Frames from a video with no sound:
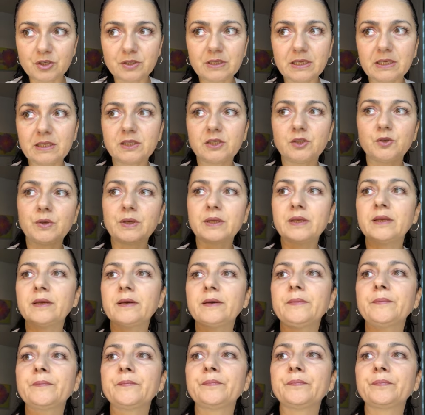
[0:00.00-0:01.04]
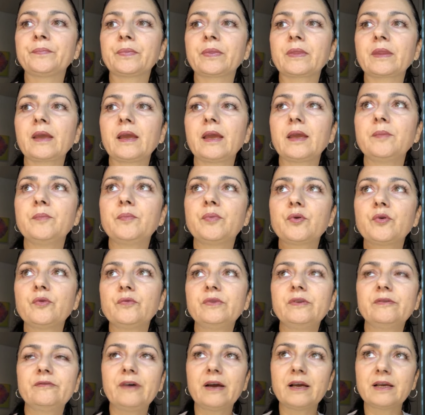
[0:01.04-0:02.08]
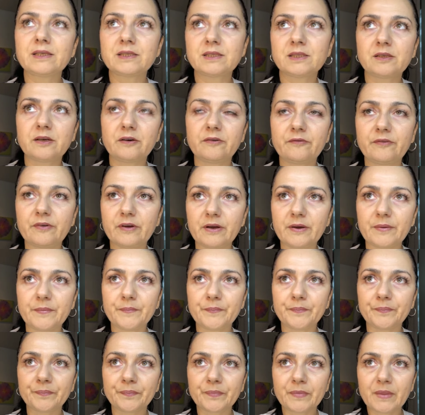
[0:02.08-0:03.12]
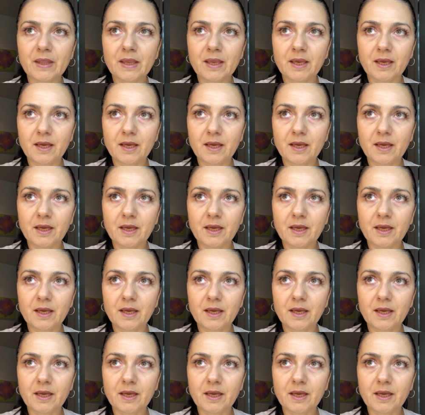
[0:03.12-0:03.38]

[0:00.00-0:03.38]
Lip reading: If you don't know, I can just mention that you can